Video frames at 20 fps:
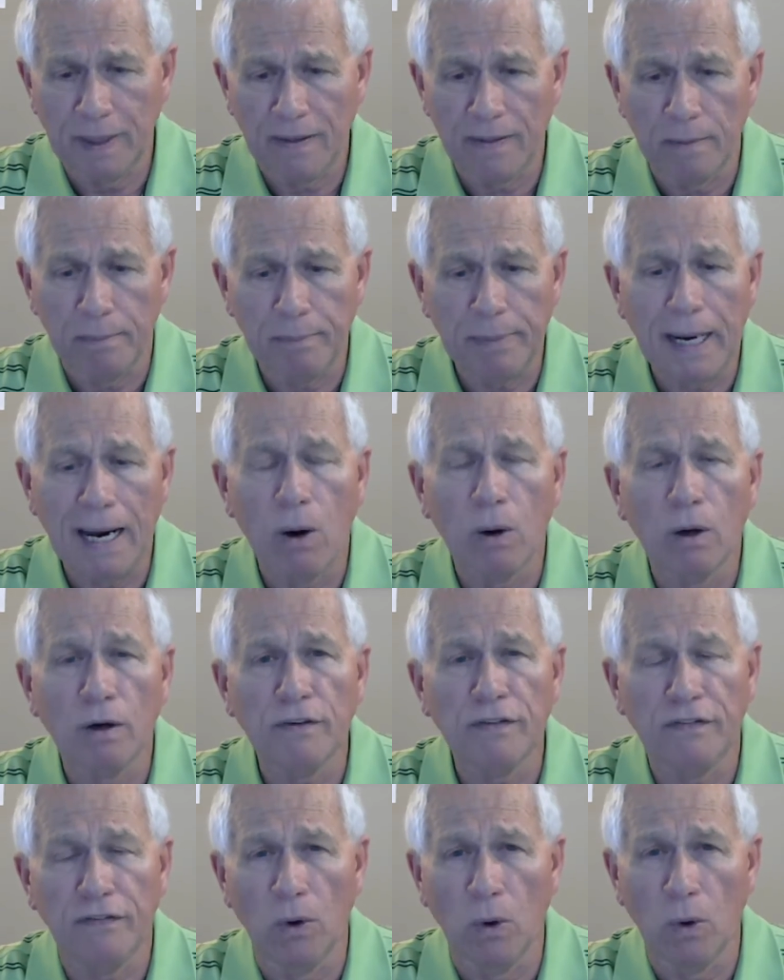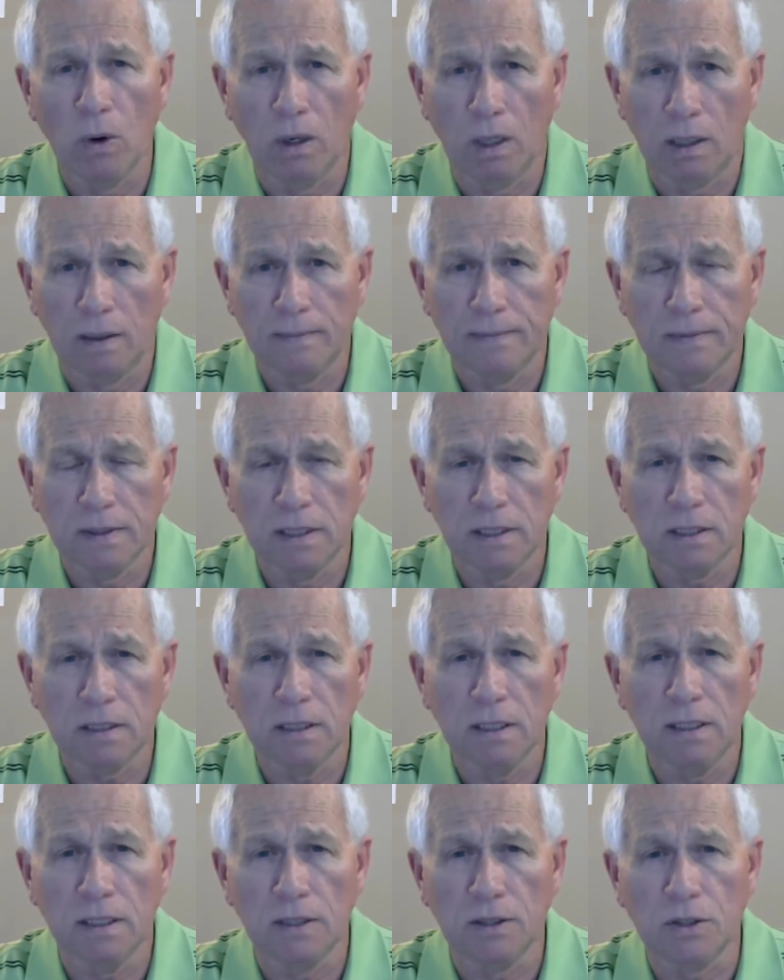Power 4. This
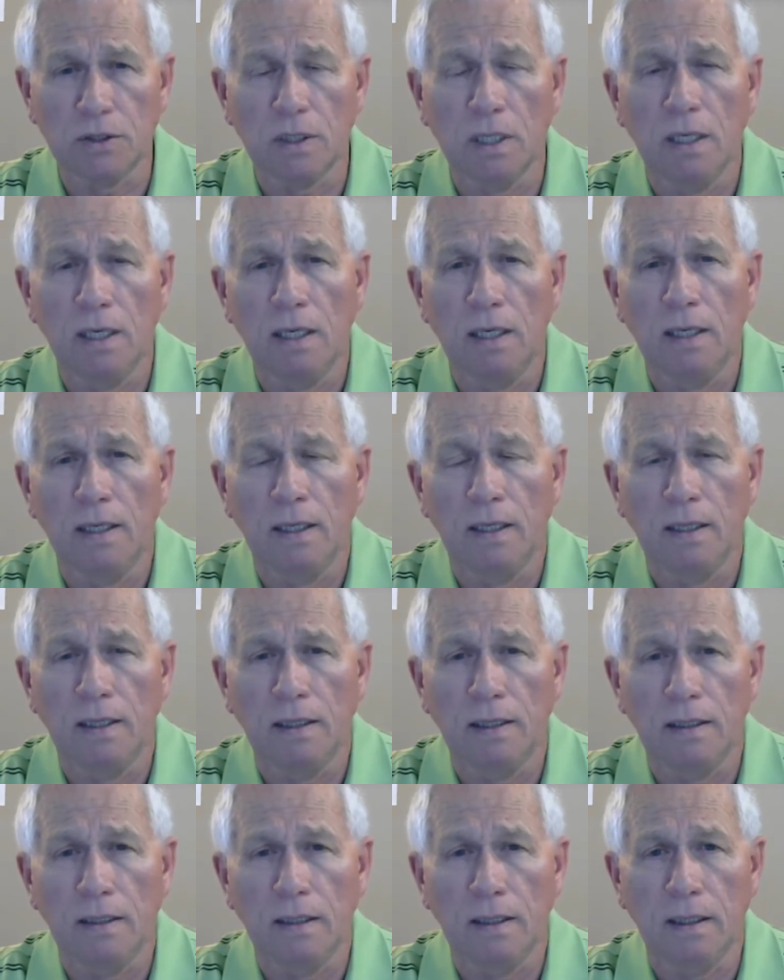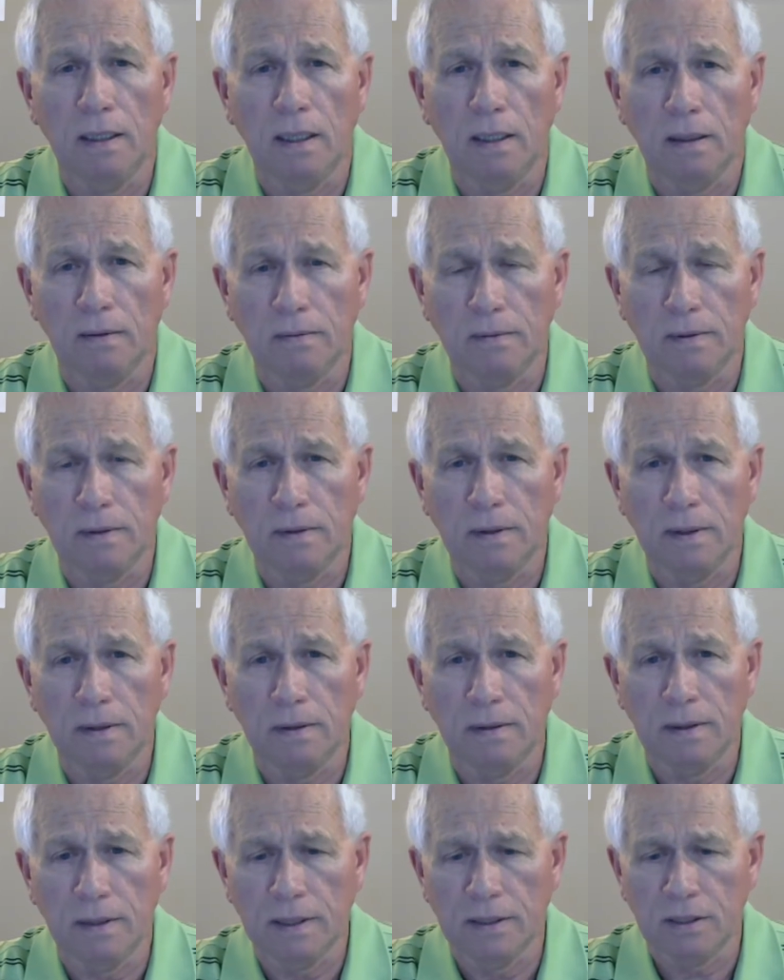is
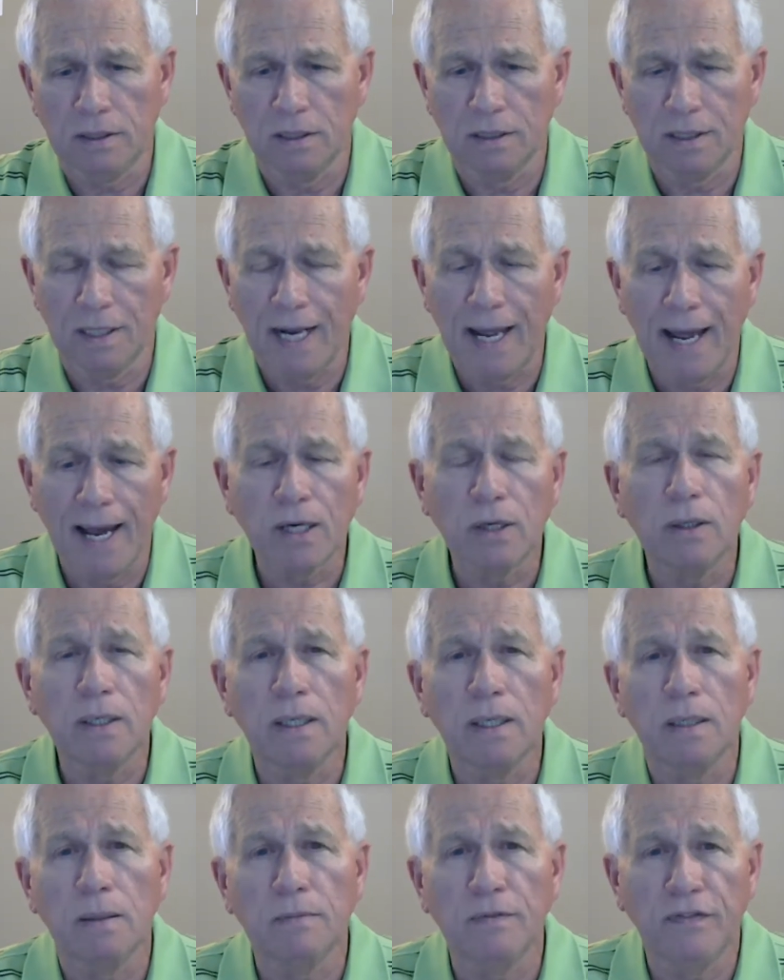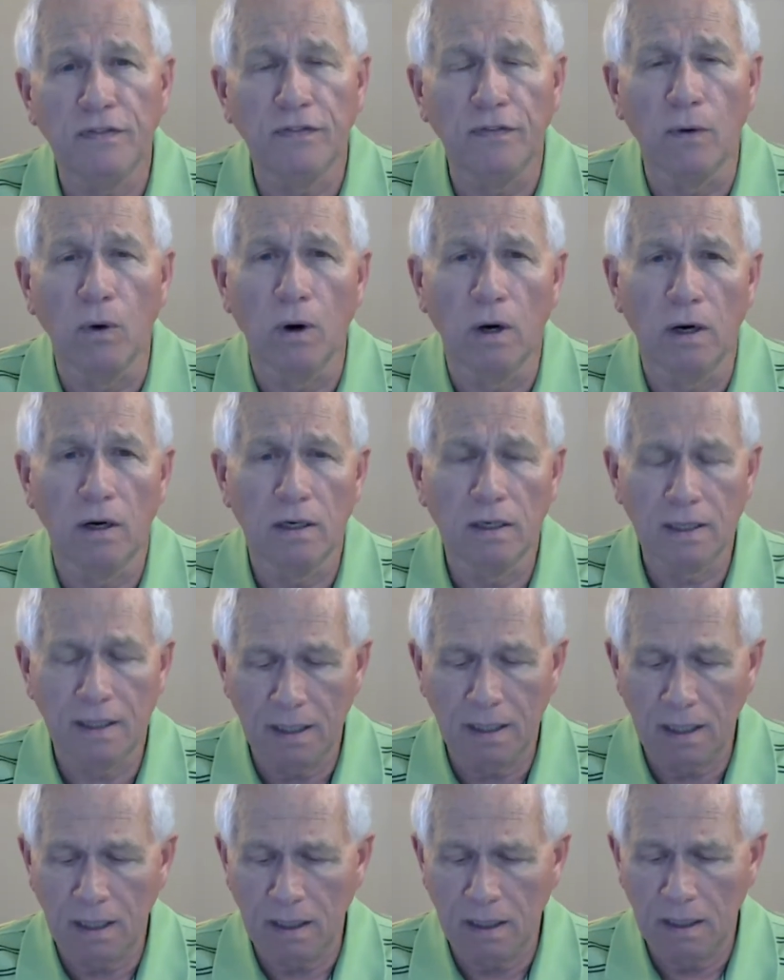an acronym for
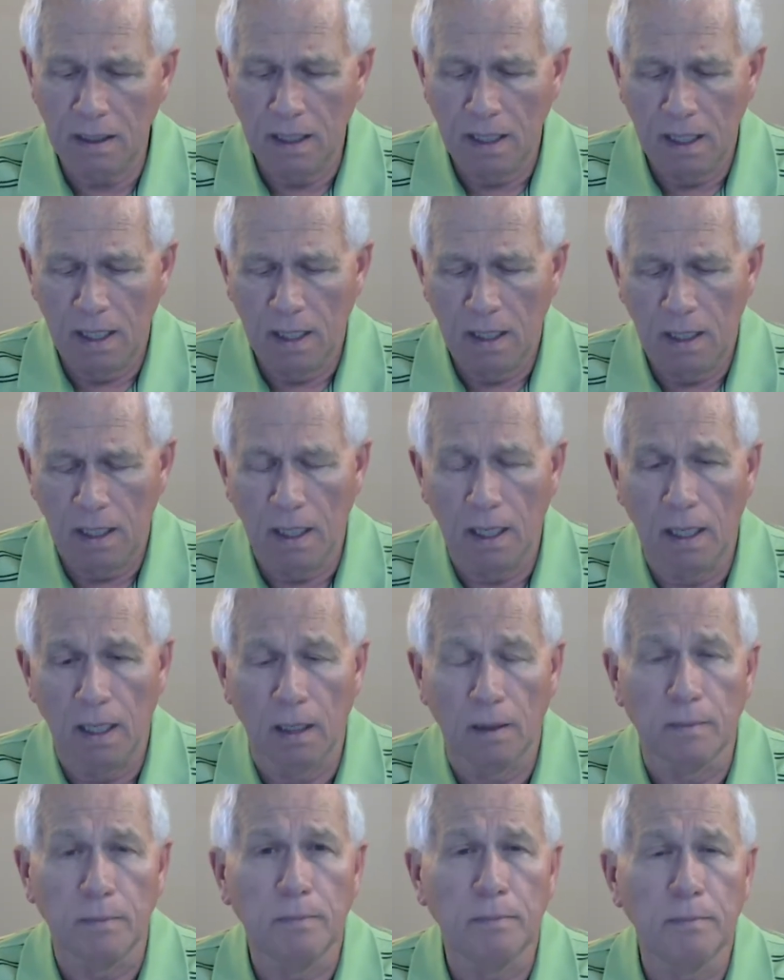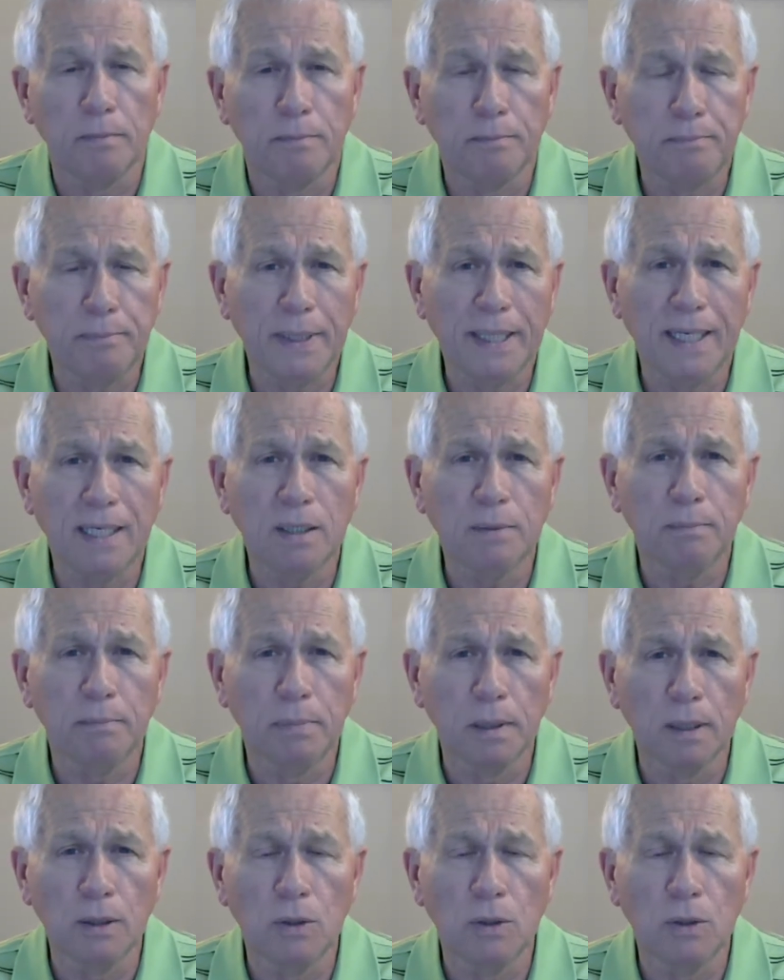the pink, blue,